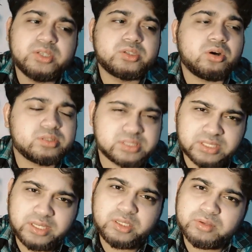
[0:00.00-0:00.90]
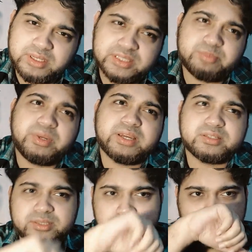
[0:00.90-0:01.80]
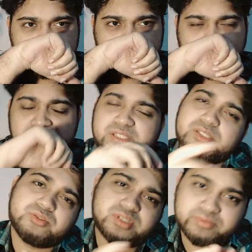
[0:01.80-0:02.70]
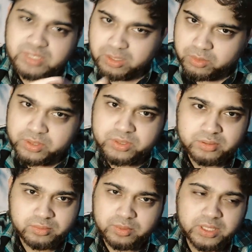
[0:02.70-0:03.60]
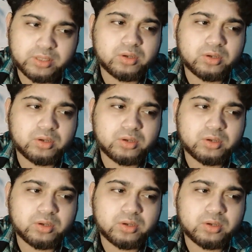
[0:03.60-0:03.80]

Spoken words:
So on skin, you can expect 6 to 7 hours, right?